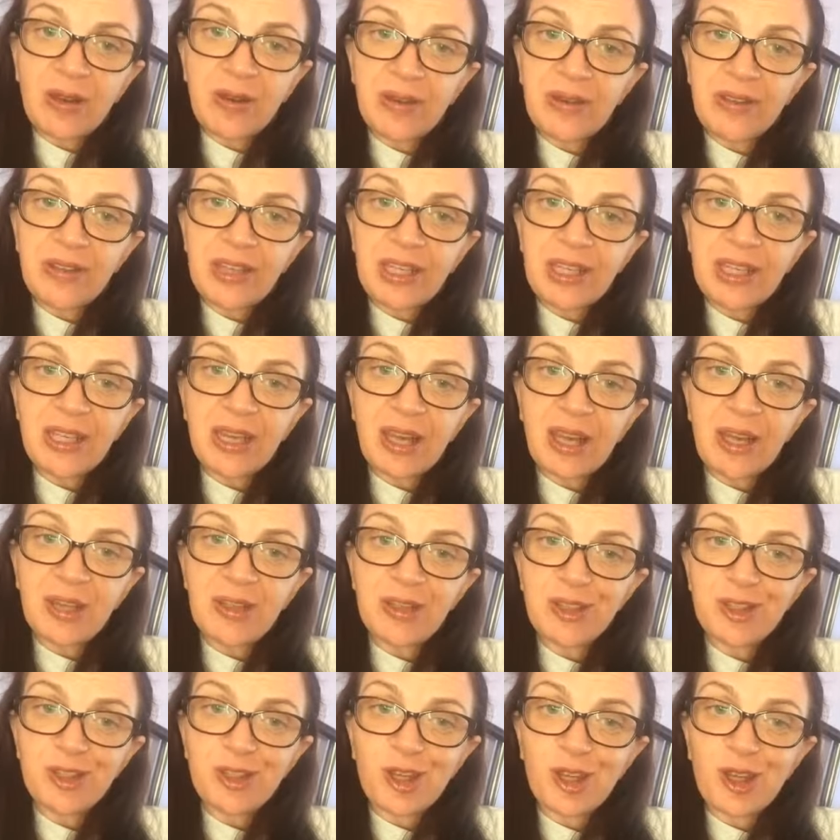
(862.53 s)
the uh,
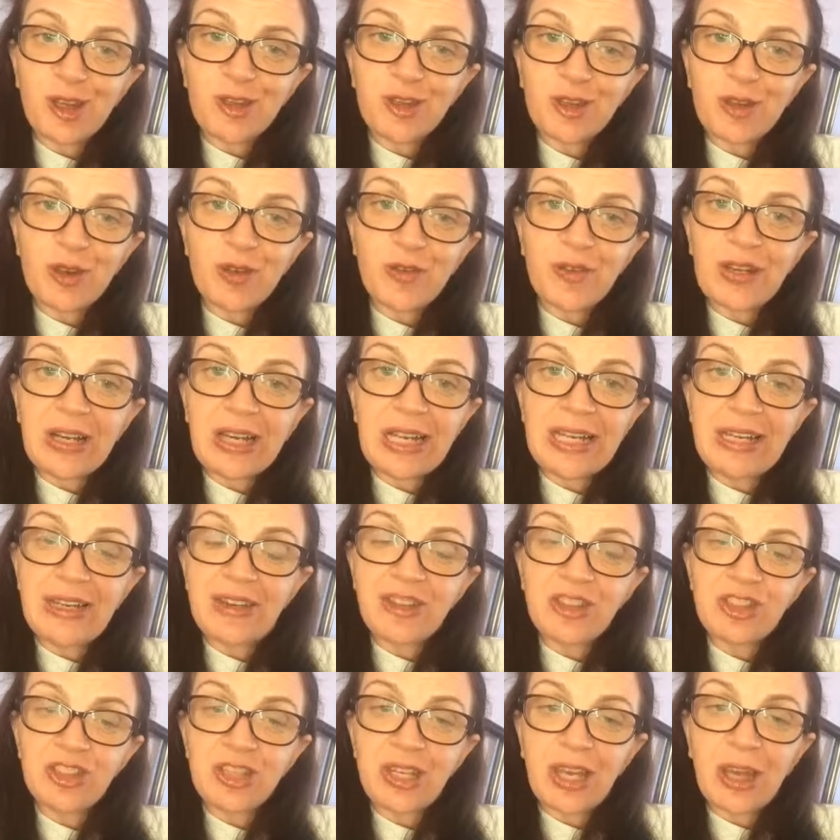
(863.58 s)
the task of cleaning
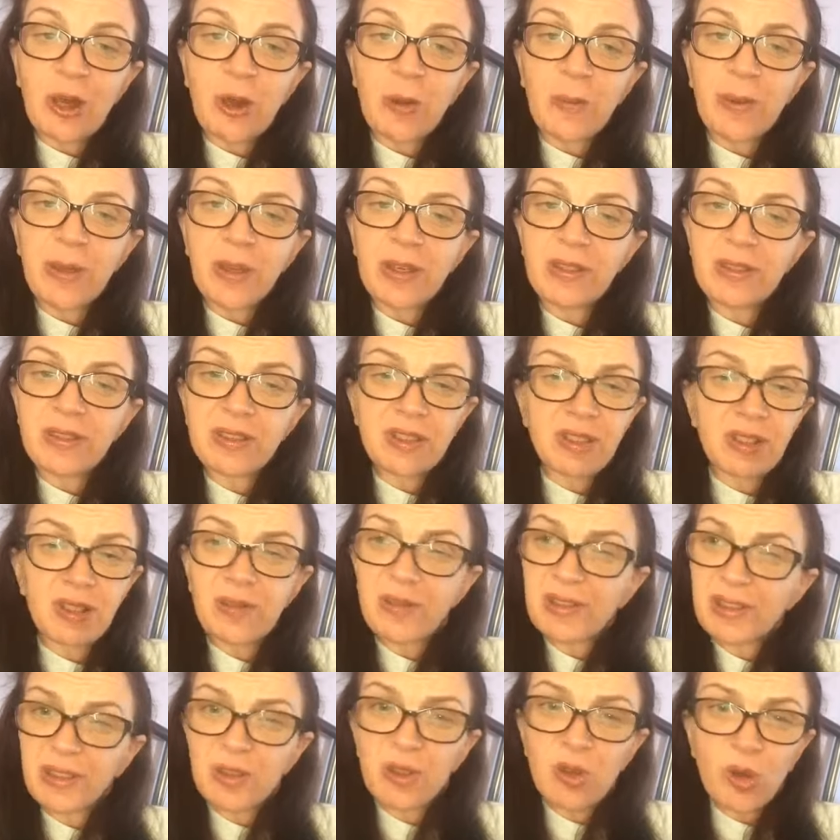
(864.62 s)
the shower because you know
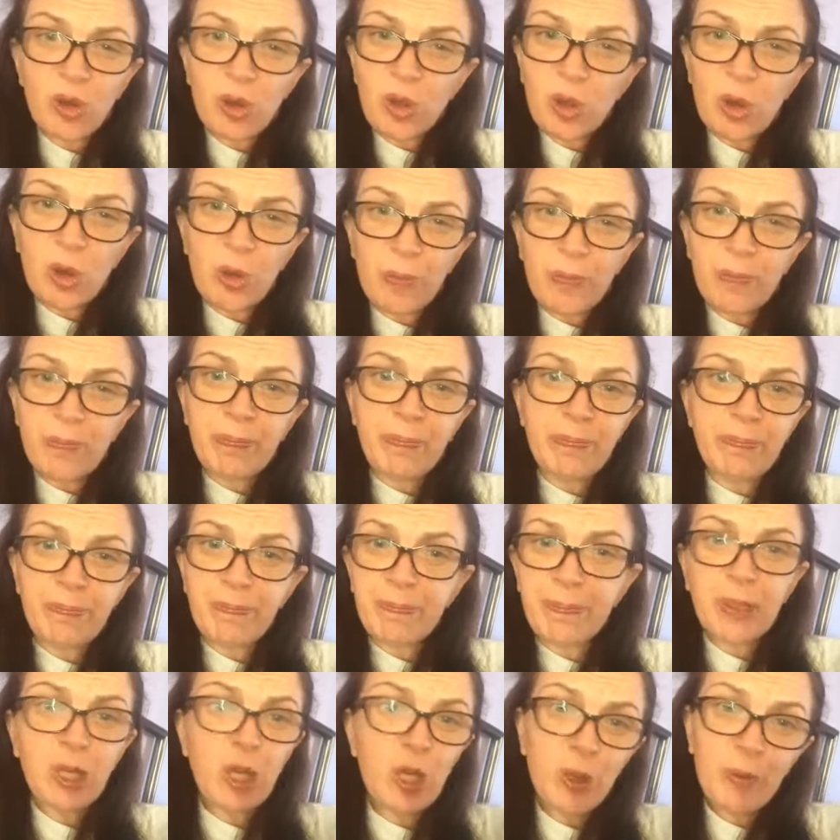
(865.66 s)
it's not your
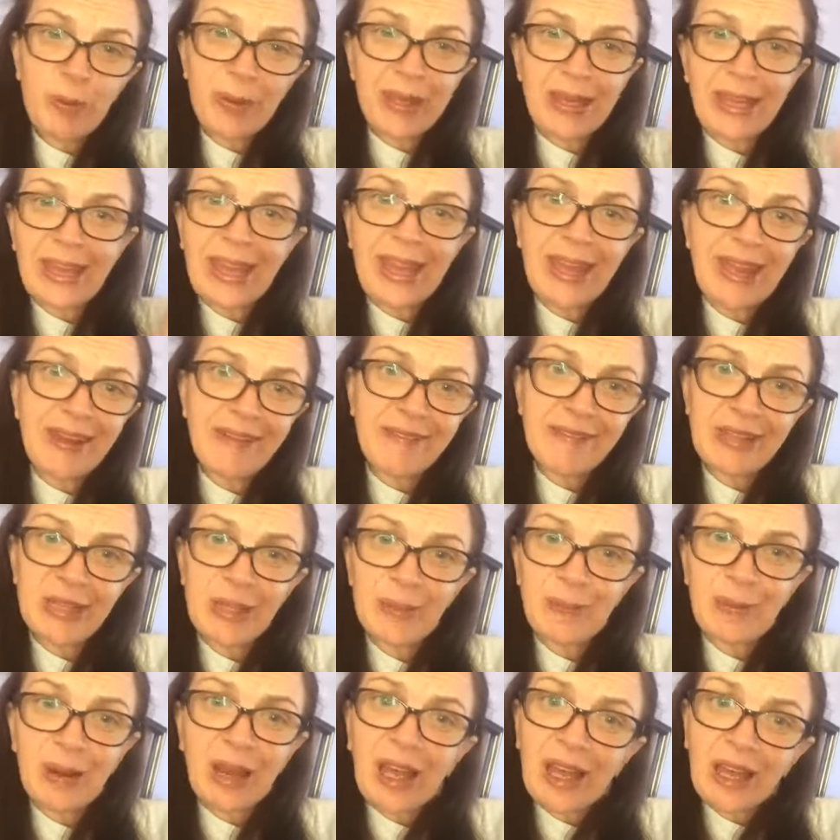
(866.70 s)
pubic hair in the
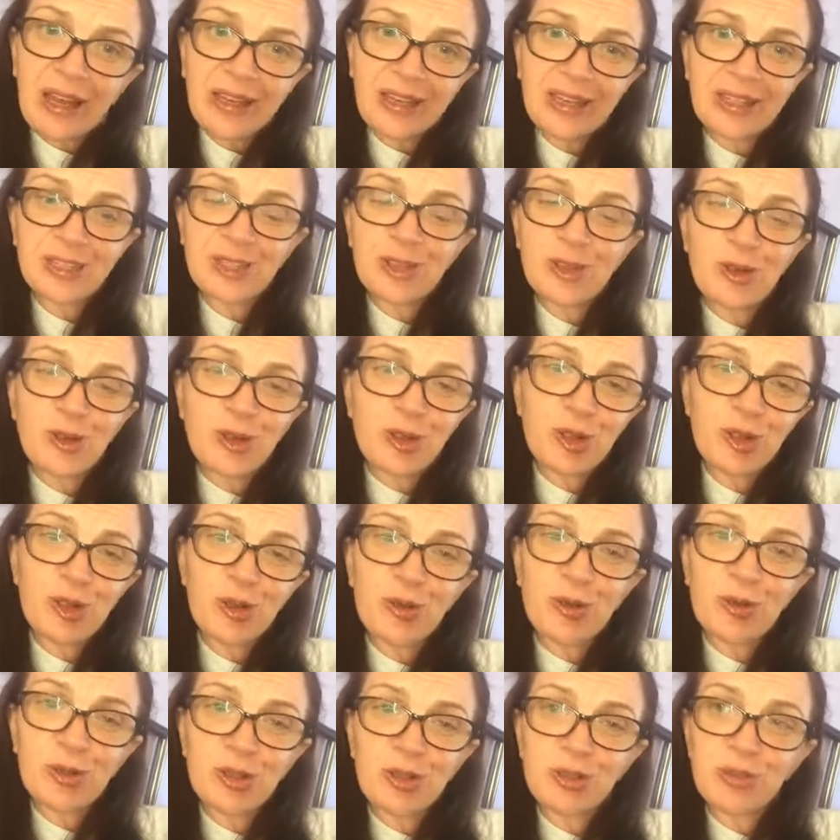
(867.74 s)
plug. It's not
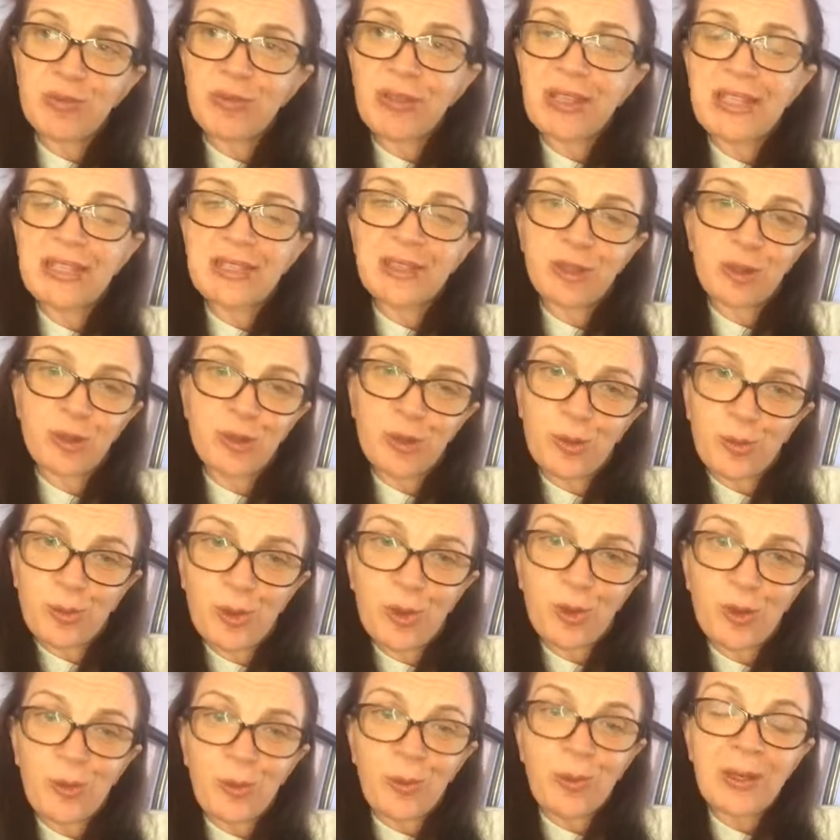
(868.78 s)
your grease on the
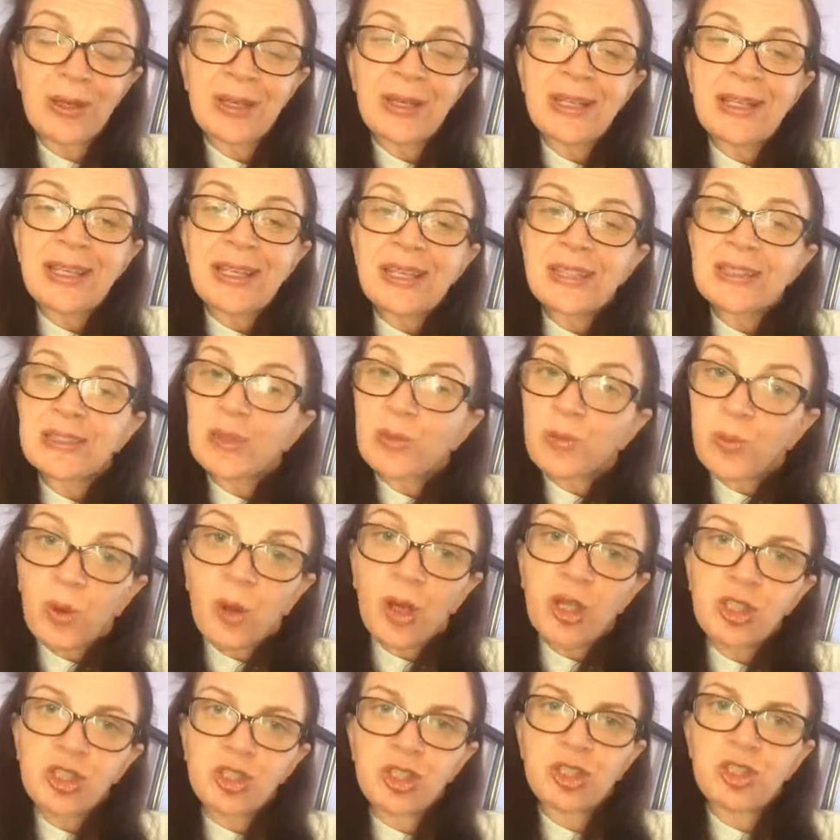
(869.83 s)
wall. So
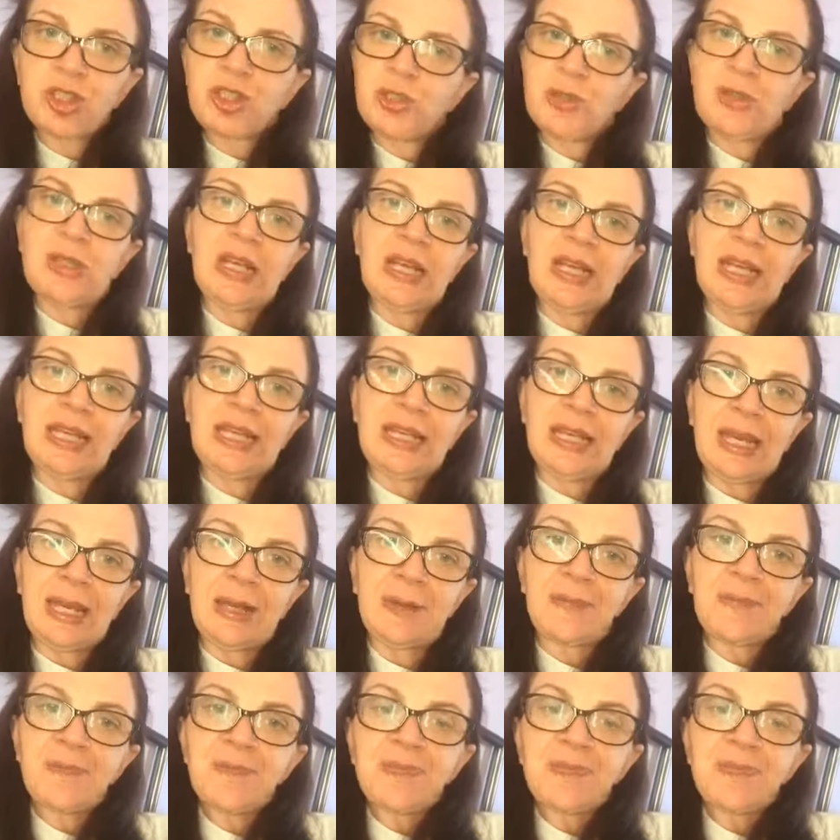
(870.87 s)
why should you clean it?